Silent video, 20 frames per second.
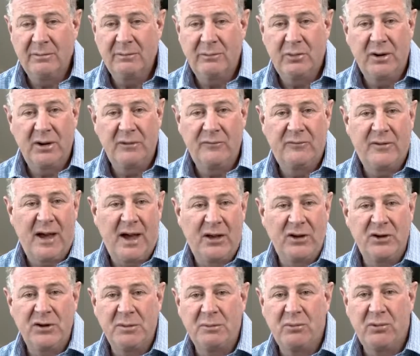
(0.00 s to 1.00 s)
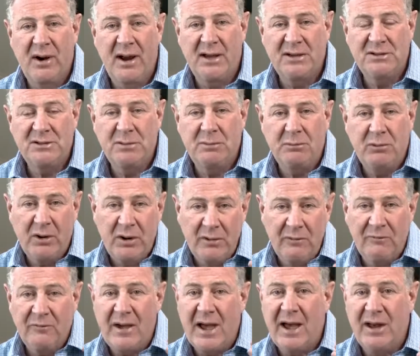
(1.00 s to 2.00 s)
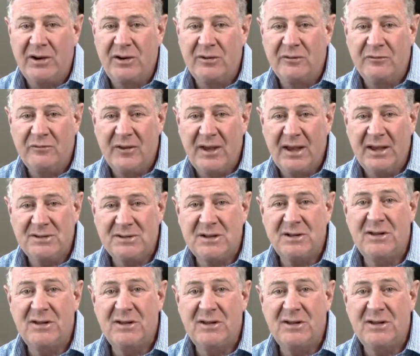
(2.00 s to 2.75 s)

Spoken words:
putting fat in your breasts, putting fat in your face.